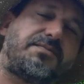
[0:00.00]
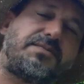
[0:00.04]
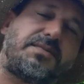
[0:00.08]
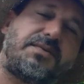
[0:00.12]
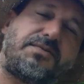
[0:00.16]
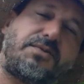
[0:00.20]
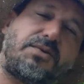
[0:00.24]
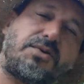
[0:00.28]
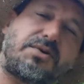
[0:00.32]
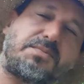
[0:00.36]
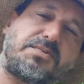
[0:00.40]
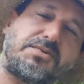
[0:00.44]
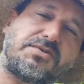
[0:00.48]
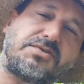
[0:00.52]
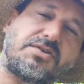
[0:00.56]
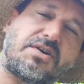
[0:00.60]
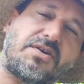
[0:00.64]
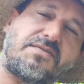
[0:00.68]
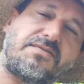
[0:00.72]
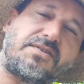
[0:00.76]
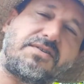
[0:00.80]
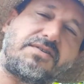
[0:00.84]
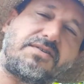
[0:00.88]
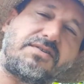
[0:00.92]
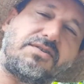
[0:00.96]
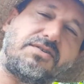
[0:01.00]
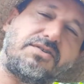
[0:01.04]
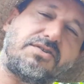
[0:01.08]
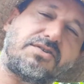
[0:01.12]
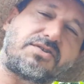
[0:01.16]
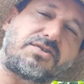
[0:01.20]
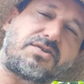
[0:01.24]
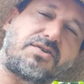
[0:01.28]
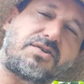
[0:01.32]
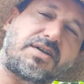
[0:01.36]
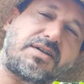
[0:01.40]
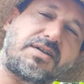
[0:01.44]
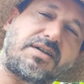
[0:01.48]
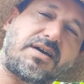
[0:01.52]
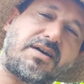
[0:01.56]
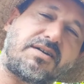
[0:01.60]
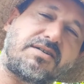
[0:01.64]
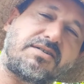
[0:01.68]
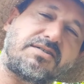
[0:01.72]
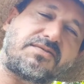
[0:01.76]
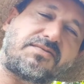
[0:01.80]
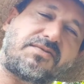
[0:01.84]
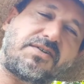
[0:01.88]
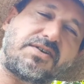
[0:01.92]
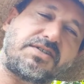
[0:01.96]
if you want to preserve it. You just cook it down in
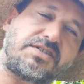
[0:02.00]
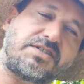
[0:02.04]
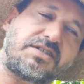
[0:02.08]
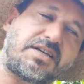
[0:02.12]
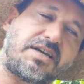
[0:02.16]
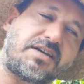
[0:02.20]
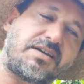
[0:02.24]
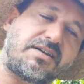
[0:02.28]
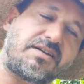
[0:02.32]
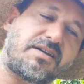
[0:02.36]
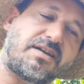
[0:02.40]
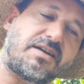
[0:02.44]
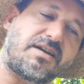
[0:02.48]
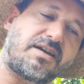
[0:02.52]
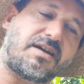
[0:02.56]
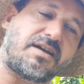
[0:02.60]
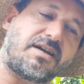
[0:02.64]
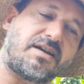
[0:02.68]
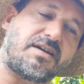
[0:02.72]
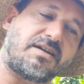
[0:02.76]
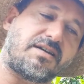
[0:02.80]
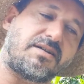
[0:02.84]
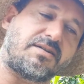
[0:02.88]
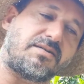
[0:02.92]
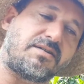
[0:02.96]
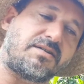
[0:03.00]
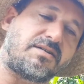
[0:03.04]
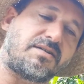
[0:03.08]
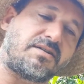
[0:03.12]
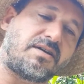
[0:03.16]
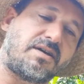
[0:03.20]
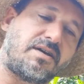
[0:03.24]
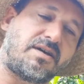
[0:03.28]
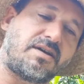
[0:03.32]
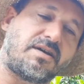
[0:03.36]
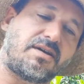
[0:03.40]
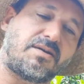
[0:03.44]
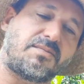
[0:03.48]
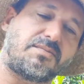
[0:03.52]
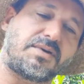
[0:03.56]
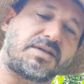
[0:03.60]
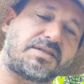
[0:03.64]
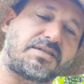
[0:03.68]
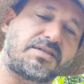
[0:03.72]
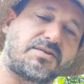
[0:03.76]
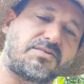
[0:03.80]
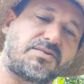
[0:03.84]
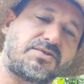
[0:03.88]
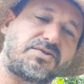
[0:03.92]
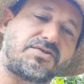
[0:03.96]
its fresh state and
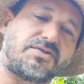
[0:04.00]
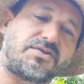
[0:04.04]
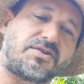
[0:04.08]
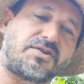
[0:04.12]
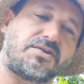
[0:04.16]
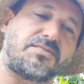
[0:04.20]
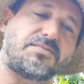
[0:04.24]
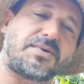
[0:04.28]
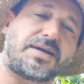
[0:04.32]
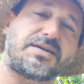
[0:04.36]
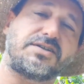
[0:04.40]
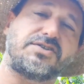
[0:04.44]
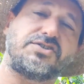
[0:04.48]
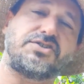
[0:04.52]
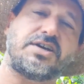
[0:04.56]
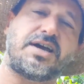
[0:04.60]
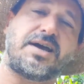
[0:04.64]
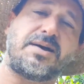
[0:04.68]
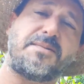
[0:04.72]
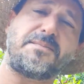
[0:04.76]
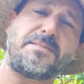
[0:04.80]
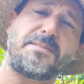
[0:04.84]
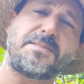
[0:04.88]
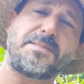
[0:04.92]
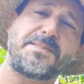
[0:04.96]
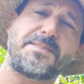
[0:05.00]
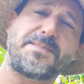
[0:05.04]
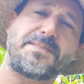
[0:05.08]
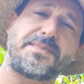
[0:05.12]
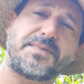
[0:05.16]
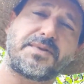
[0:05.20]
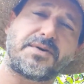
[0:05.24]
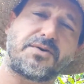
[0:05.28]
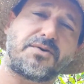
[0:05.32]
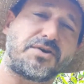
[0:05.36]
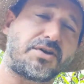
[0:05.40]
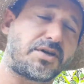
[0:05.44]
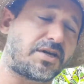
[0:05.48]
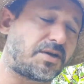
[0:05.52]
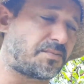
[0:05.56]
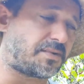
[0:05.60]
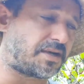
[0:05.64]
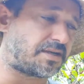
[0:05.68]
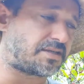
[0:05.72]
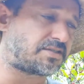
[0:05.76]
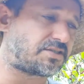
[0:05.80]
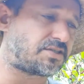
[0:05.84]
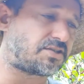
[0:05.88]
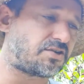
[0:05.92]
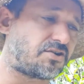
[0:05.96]
mix it with sugar and make a jam, or you can
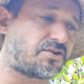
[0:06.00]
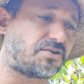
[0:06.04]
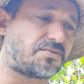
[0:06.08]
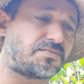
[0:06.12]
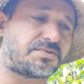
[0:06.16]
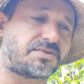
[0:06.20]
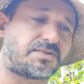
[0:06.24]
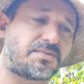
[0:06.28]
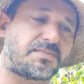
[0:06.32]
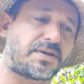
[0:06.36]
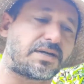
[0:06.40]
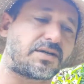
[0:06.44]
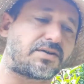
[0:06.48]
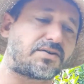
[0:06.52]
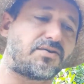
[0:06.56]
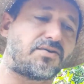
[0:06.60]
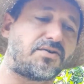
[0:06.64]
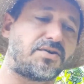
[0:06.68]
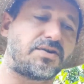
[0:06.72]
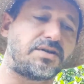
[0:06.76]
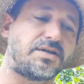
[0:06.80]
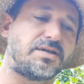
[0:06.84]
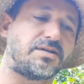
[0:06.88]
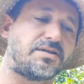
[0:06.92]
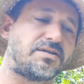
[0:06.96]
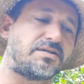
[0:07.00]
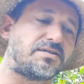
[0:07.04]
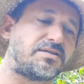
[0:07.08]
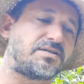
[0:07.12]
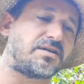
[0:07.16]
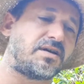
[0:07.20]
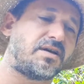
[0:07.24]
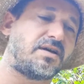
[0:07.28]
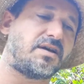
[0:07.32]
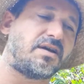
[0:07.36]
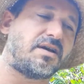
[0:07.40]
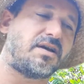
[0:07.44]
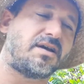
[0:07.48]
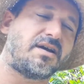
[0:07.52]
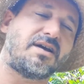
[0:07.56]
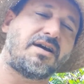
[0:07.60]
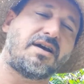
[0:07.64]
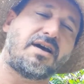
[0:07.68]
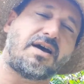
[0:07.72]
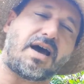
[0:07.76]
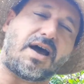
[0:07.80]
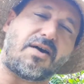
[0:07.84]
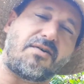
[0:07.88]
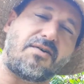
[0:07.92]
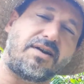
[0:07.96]
make syrups, you make cordials.
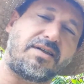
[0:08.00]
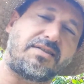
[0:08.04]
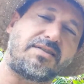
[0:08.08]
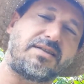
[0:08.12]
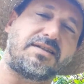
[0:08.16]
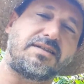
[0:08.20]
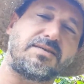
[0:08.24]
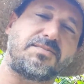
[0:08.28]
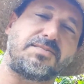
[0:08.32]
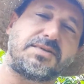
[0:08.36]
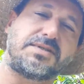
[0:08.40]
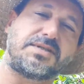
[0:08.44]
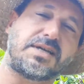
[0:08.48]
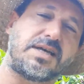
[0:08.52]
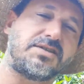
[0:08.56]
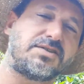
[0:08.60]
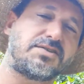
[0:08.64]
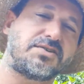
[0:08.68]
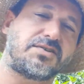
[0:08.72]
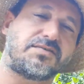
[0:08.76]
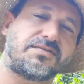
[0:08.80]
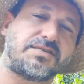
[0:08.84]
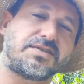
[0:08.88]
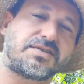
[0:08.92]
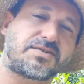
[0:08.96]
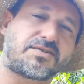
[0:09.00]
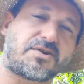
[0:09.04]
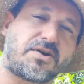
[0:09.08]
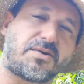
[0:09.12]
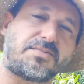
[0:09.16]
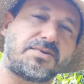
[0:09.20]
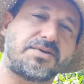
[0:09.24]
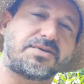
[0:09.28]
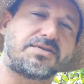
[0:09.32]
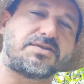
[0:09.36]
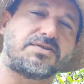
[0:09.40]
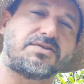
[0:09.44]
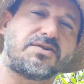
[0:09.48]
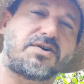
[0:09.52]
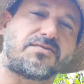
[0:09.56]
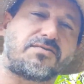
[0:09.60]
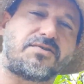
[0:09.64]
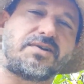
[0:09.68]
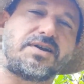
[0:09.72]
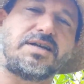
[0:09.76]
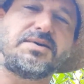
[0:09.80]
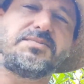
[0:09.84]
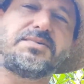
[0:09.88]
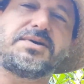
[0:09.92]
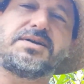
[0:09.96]
I really think the potential of this crop has not
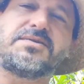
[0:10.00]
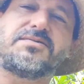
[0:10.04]
really been